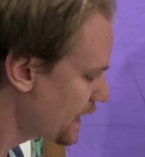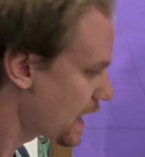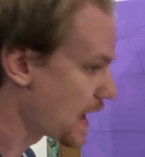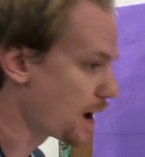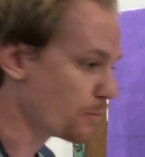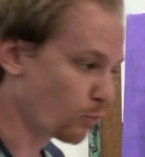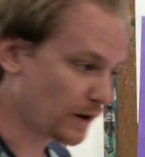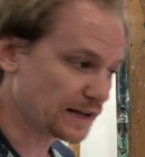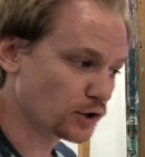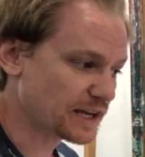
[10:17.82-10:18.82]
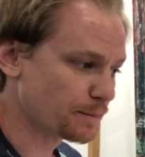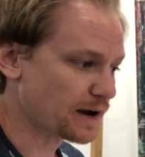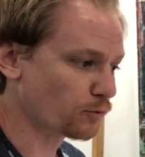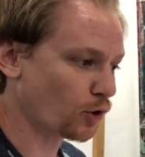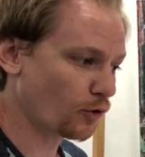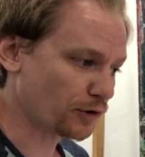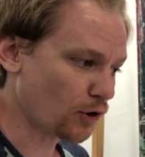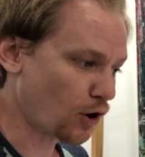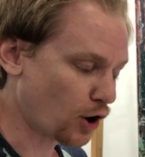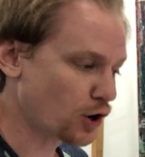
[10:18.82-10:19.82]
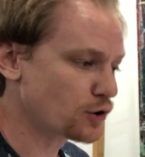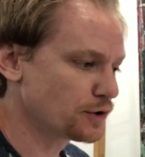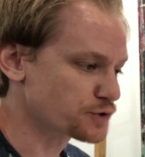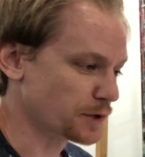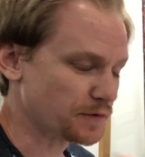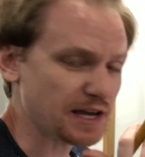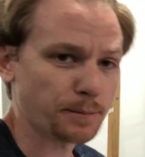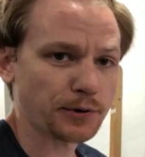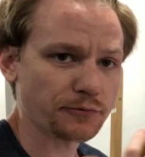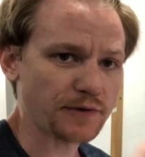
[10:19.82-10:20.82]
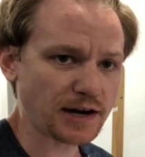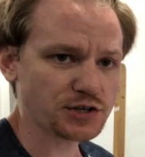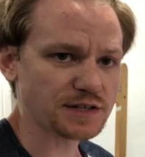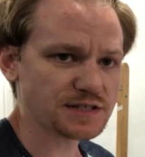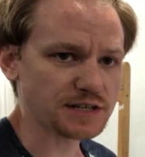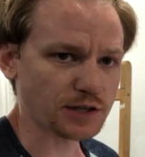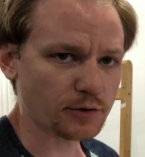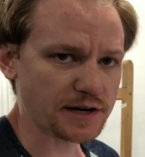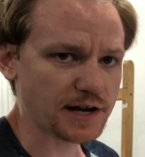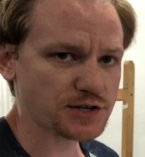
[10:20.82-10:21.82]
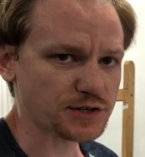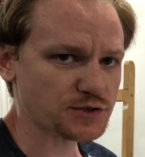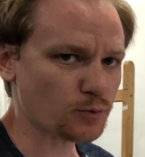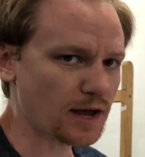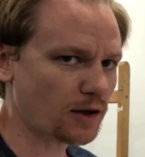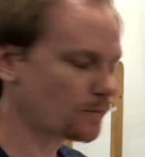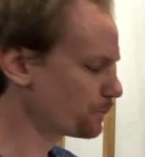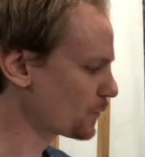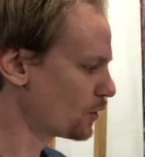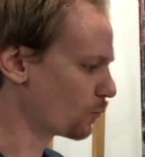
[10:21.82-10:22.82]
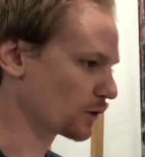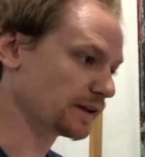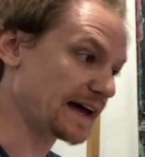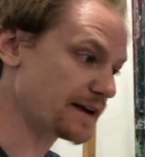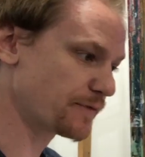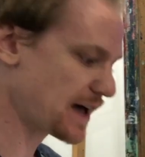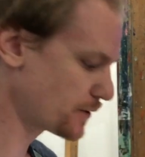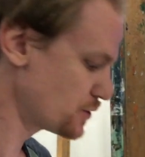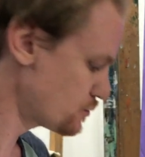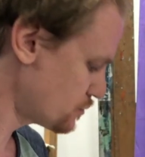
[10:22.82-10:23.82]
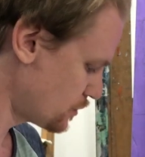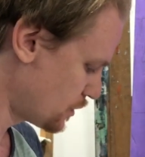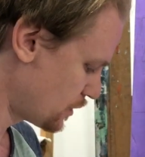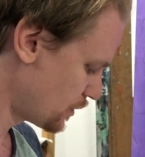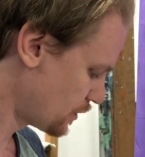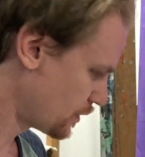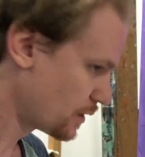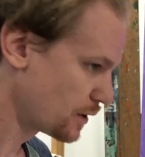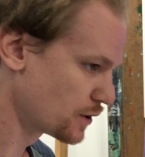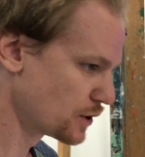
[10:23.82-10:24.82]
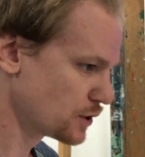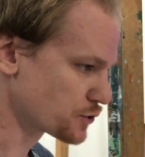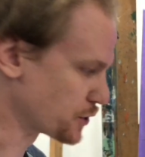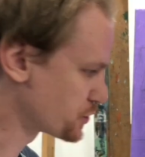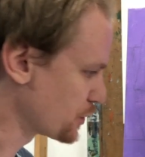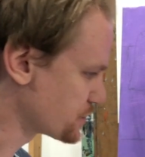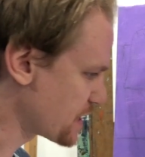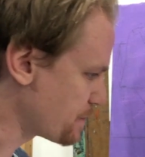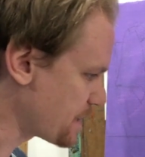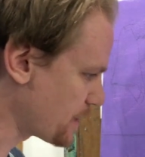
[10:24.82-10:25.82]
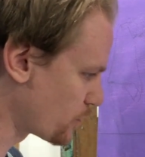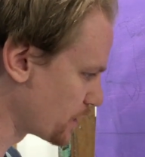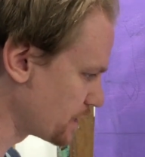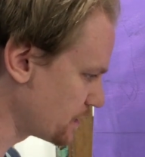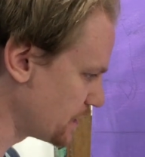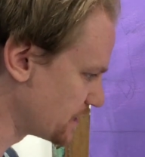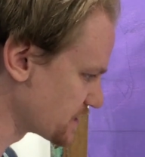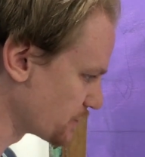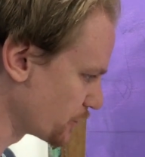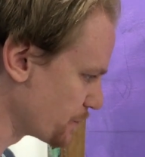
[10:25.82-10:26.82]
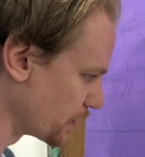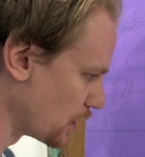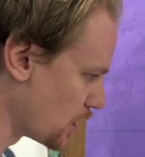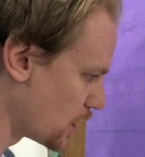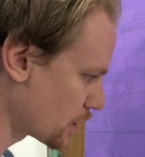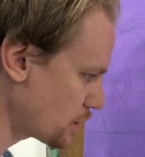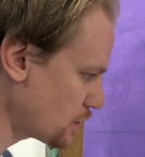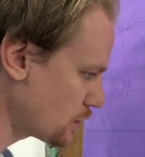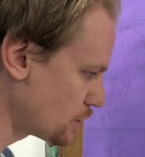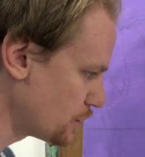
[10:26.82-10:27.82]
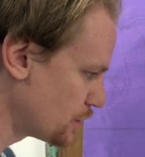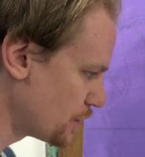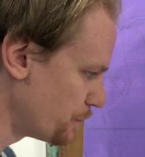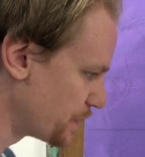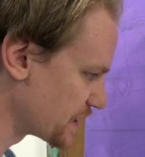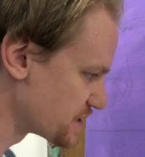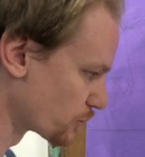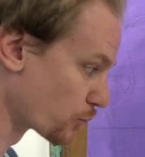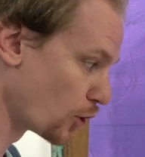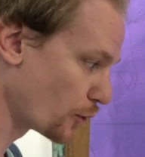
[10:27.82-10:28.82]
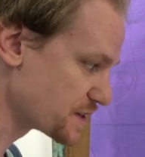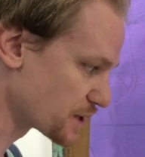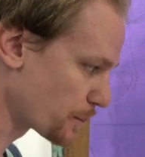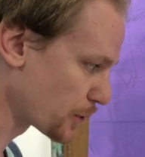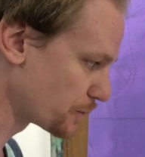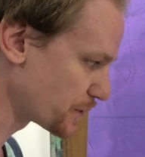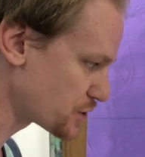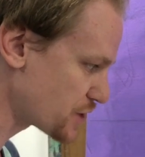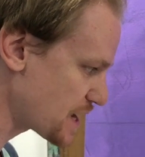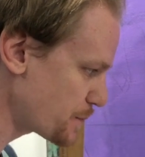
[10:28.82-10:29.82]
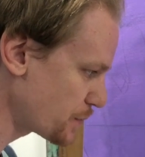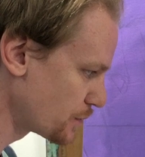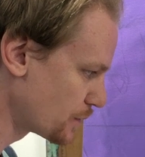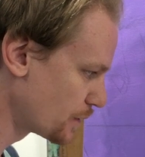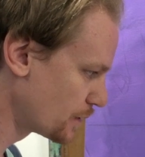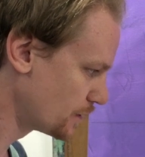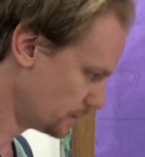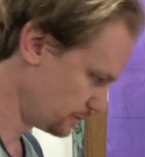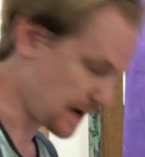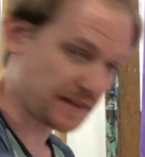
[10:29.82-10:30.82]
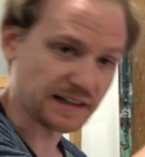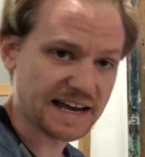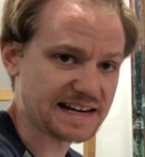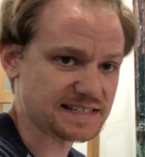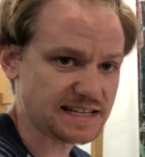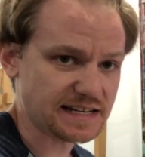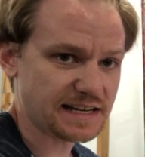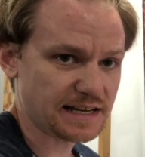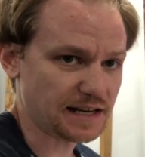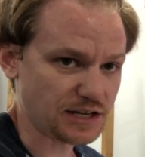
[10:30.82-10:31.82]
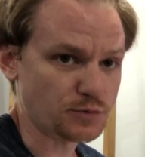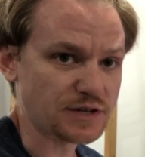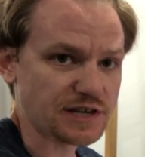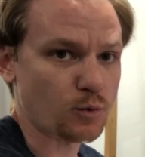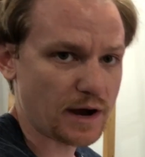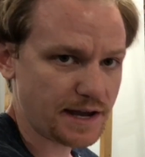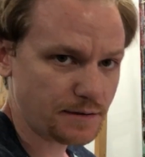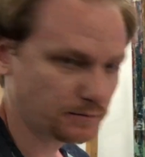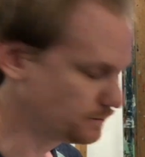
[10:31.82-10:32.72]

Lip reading: When I look at my roll, there are sort of imperfections in the gradation as well, where light value sort of shows up maybe where it doesn't really belong because the roll isn't a perfect shape and the light is hitting it in a unique way.